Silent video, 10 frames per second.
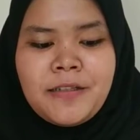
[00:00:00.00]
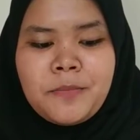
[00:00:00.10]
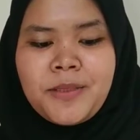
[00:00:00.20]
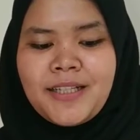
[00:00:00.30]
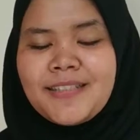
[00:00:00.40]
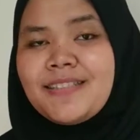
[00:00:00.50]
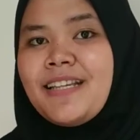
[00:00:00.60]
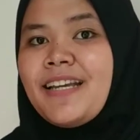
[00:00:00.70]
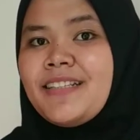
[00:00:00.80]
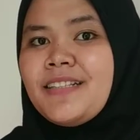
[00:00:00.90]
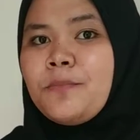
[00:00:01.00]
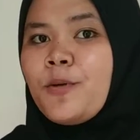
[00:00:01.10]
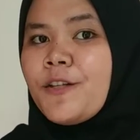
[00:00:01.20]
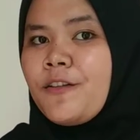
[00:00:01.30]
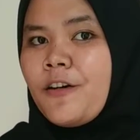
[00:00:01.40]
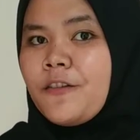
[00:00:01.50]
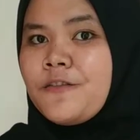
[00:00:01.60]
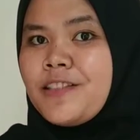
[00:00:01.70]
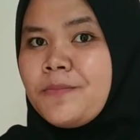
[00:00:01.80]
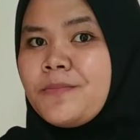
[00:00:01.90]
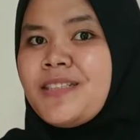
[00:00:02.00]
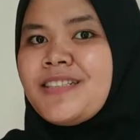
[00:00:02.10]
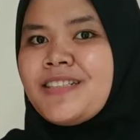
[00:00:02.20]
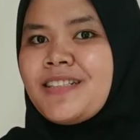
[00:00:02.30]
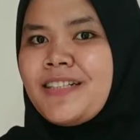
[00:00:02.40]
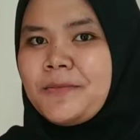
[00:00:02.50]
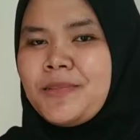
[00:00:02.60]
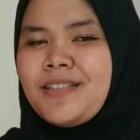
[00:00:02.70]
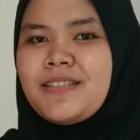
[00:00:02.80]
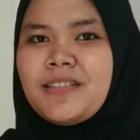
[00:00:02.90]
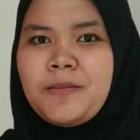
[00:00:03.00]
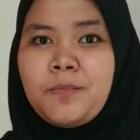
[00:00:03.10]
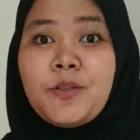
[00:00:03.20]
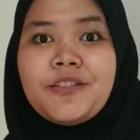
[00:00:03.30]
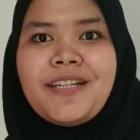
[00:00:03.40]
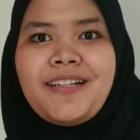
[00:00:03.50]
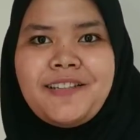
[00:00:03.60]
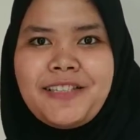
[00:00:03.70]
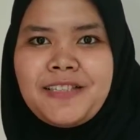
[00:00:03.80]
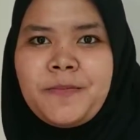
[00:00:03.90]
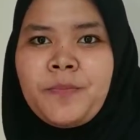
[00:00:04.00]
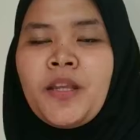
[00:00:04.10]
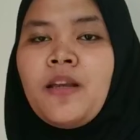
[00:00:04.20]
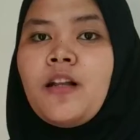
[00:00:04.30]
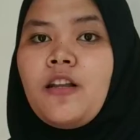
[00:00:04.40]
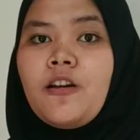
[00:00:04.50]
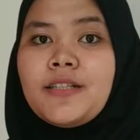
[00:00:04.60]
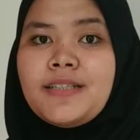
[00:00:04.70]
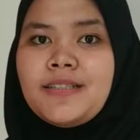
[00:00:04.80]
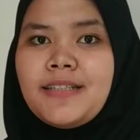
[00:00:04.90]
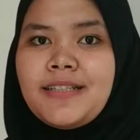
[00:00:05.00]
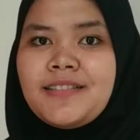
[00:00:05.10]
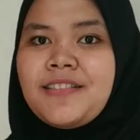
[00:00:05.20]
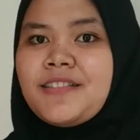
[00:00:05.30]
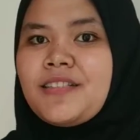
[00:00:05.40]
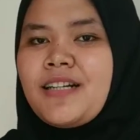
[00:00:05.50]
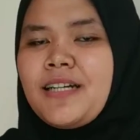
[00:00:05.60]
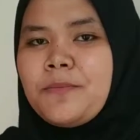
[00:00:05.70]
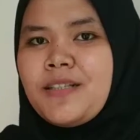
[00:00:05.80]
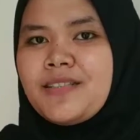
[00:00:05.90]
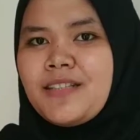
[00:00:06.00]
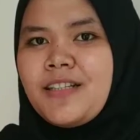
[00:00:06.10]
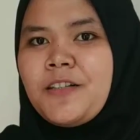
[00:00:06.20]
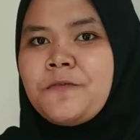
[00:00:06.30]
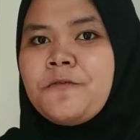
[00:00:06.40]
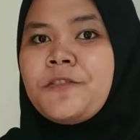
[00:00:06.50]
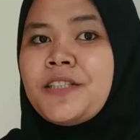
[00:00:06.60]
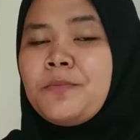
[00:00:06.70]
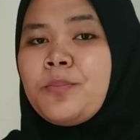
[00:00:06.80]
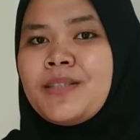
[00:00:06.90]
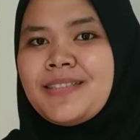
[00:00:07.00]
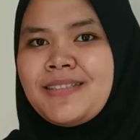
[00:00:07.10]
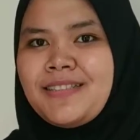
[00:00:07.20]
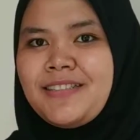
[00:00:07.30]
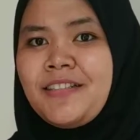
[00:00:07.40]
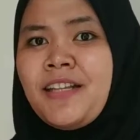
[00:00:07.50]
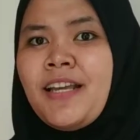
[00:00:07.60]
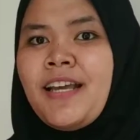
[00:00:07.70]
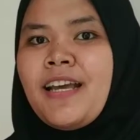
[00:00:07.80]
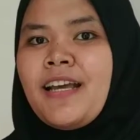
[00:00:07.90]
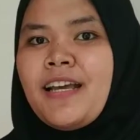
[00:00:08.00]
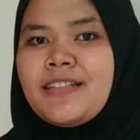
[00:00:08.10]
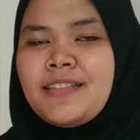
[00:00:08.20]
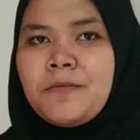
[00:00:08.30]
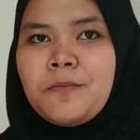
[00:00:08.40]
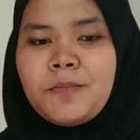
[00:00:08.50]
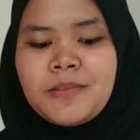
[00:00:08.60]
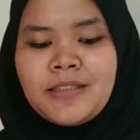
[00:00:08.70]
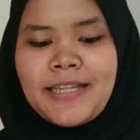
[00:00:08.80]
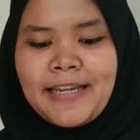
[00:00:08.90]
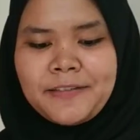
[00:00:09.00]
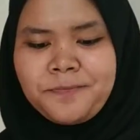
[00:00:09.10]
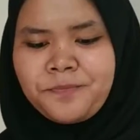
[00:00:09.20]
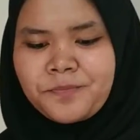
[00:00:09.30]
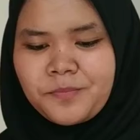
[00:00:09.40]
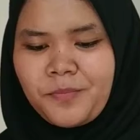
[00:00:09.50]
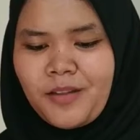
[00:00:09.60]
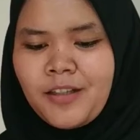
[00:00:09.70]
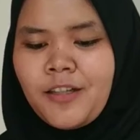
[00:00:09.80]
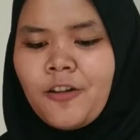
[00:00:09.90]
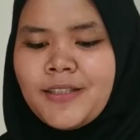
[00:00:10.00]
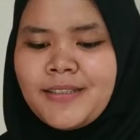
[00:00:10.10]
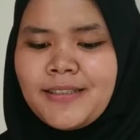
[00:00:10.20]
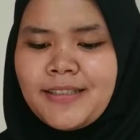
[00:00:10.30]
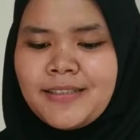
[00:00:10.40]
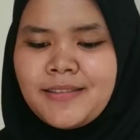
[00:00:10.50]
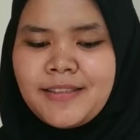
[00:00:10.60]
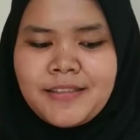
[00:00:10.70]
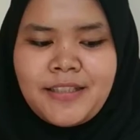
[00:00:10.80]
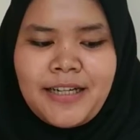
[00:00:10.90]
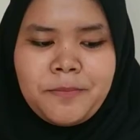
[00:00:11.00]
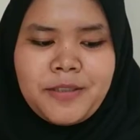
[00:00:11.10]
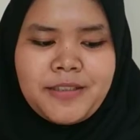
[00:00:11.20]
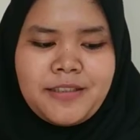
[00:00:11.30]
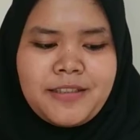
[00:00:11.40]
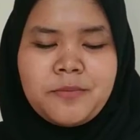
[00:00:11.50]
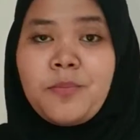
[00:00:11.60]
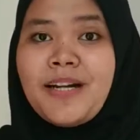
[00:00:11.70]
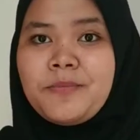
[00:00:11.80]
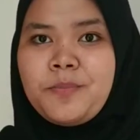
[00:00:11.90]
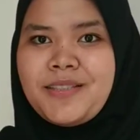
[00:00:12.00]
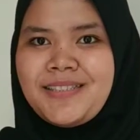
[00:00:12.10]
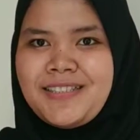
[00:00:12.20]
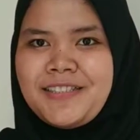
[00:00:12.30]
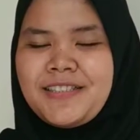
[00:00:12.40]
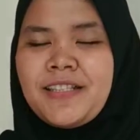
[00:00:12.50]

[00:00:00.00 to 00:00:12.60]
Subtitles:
they both of them described as a protagonist. Logan is described as a firm person, then Logan is described as a smart person.